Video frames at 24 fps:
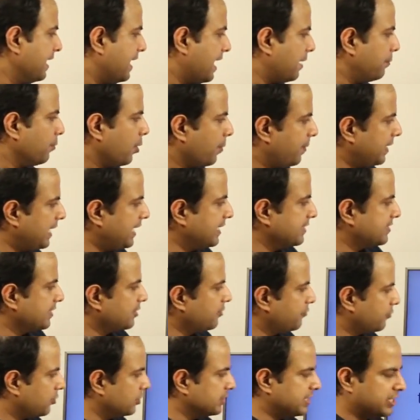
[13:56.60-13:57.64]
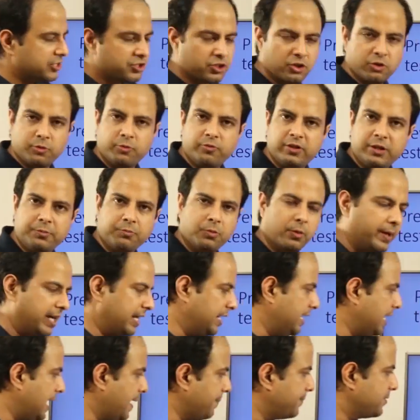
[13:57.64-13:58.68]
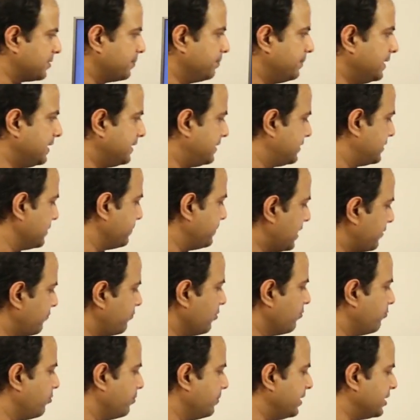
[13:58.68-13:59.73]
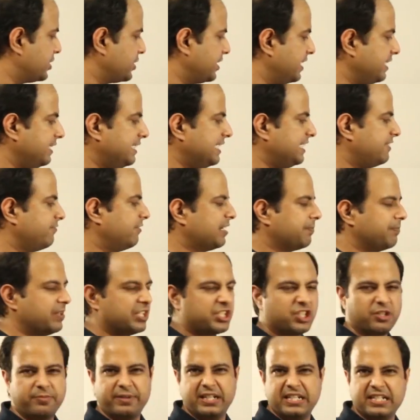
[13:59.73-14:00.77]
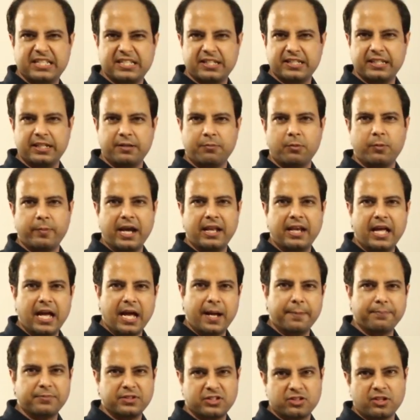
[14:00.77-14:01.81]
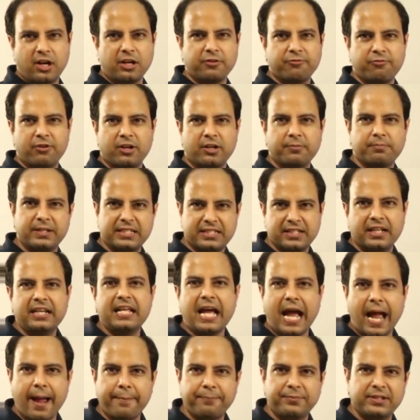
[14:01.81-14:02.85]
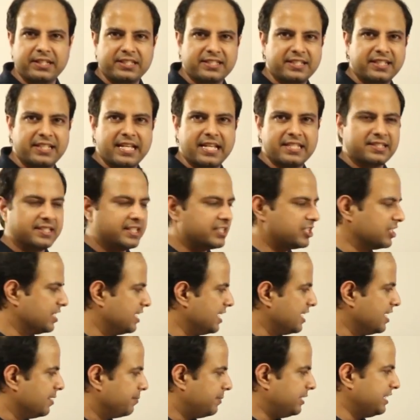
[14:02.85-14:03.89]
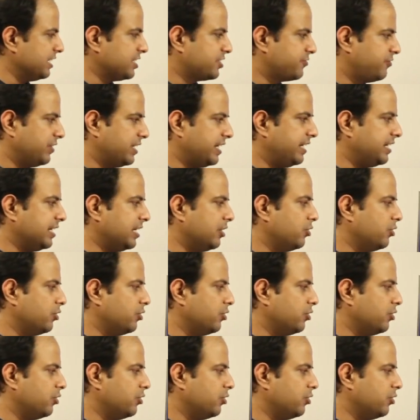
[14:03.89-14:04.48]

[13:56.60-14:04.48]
And Mobilizer, of course, has to do with mobile apps, but it's a platform for measuring network measurements in a mobile app. It's not for basically app testing as such, but just figuring